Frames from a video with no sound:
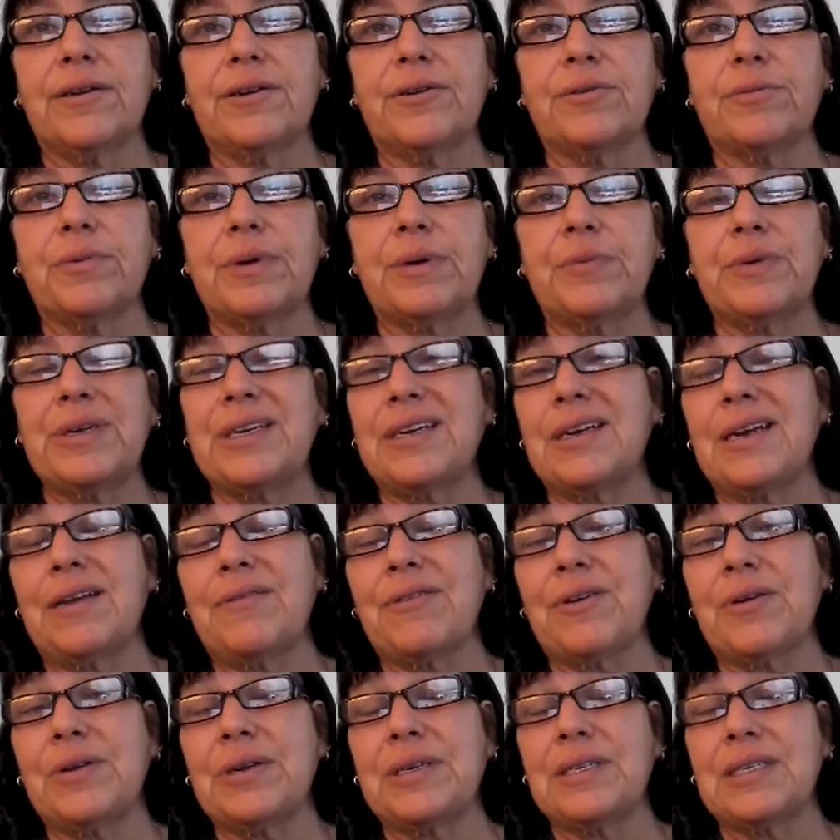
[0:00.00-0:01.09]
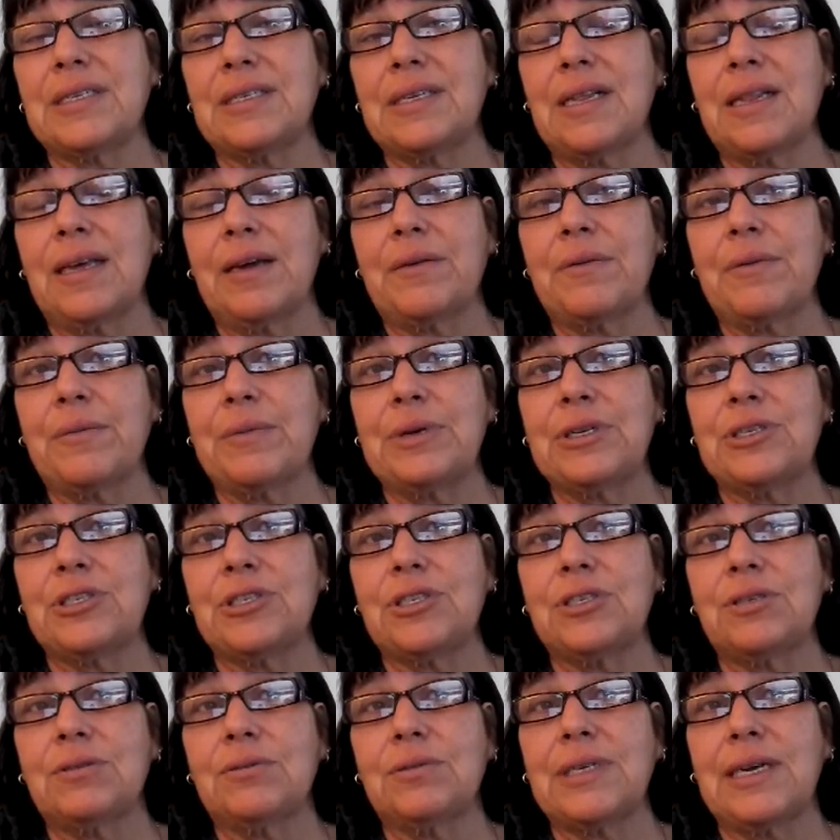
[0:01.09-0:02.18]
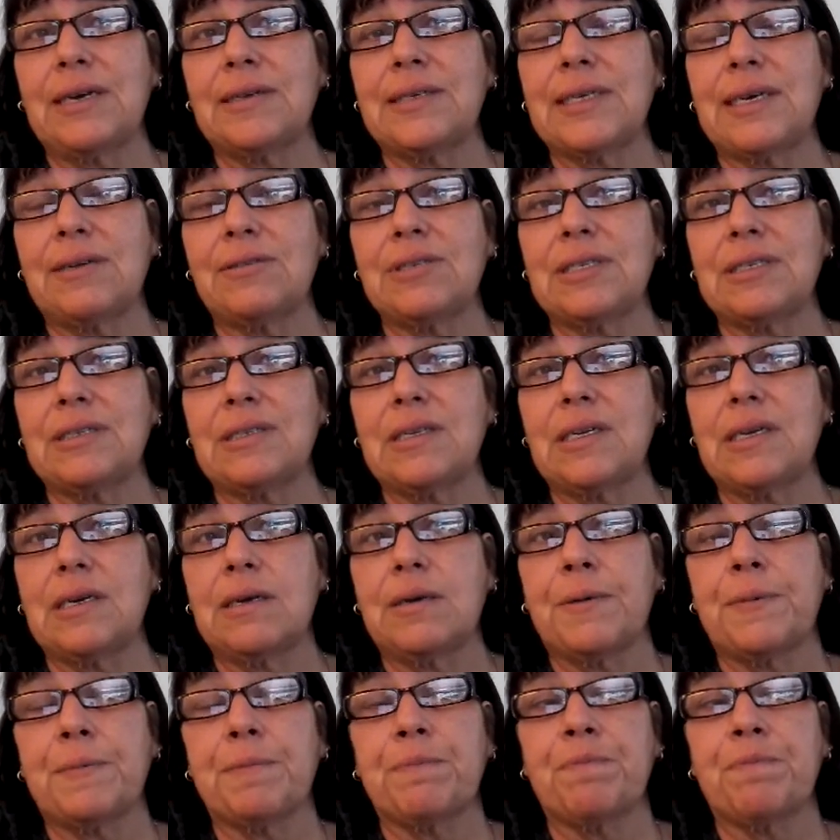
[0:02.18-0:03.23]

Or we didn't even go to Disneyland. We went to Downtown Disney.